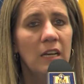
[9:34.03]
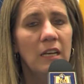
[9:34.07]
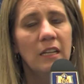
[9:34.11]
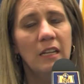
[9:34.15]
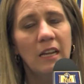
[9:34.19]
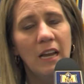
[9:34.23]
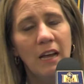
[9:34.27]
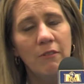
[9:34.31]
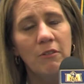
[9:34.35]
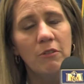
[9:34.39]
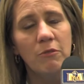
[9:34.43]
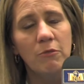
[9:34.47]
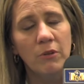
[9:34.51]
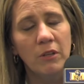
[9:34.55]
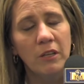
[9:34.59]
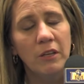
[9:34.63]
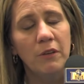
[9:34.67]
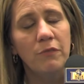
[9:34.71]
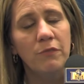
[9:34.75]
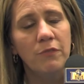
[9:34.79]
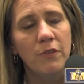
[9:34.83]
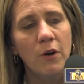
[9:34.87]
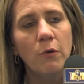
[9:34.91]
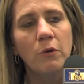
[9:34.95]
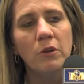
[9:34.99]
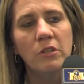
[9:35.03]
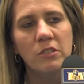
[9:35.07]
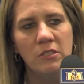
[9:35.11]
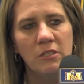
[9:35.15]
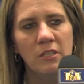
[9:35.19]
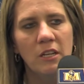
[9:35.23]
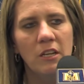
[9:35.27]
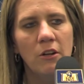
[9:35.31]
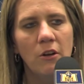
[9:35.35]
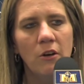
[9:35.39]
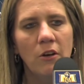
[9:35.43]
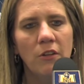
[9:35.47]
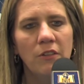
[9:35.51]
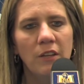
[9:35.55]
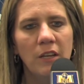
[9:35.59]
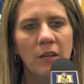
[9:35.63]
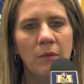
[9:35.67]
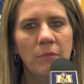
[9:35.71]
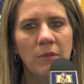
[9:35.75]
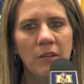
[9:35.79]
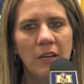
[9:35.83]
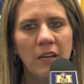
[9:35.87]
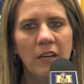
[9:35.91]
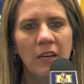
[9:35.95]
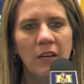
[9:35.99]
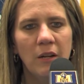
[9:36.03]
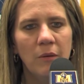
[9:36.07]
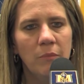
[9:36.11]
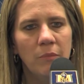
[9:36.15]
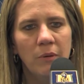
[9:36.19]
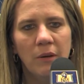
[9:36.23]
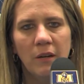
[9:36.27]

that I haven't really focused in on them yet.